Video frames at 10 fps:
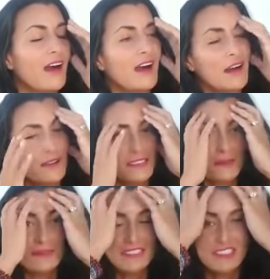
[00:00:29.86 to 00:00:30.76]
uh,
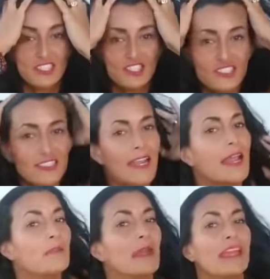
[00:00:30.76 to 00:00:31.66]
some decisions that
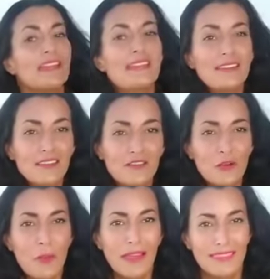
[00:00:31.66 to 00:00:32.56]
I made
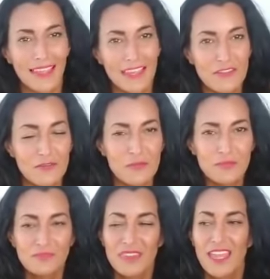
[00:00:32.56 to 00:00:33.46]
for my life
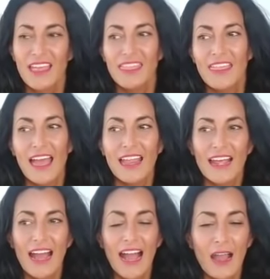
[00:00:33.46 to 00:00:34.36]
that
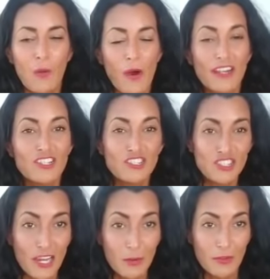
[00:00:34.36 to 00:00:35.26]
I wanted to
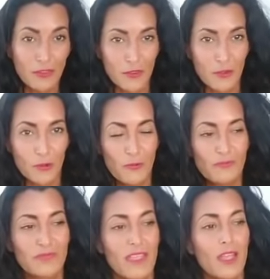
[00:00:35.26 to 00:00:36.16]
share with you
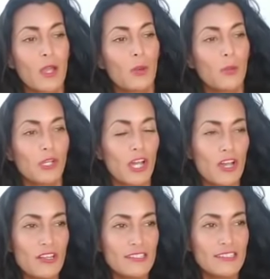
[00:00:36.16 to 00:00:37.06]

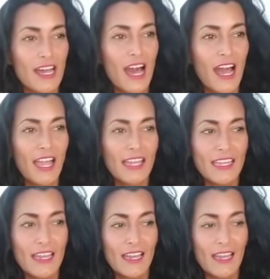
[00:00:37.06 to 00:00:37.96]
because
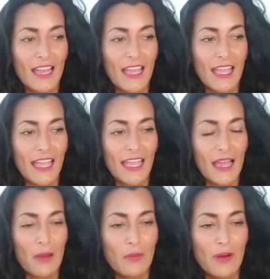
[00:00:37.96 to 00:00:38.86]
I
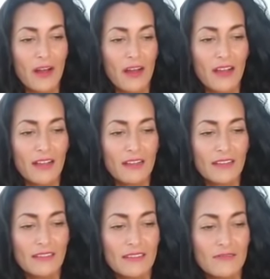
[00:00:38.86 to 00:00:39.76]
am uh,
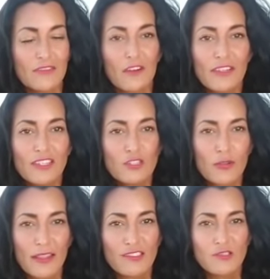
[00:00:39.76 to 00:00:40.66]
very
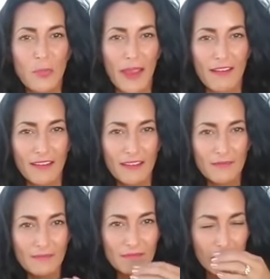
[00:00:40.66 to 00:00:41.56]
transparent
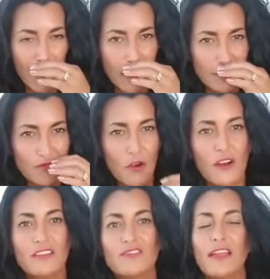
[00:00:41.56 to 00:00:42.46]
as
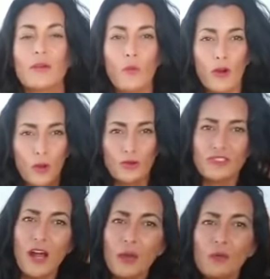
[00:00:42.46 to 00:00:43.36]
far as like what
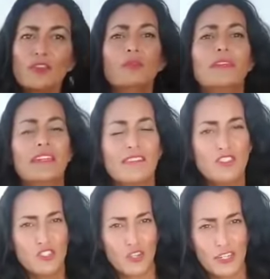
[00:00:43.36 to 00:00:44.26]
goes on with me,
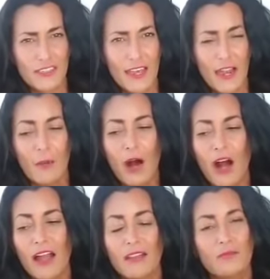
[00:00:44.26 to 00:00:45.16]
the journey that I'm
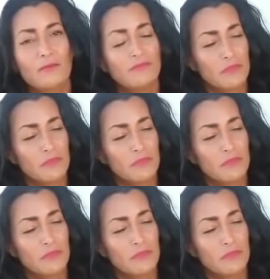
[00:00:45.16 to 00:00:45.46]
on,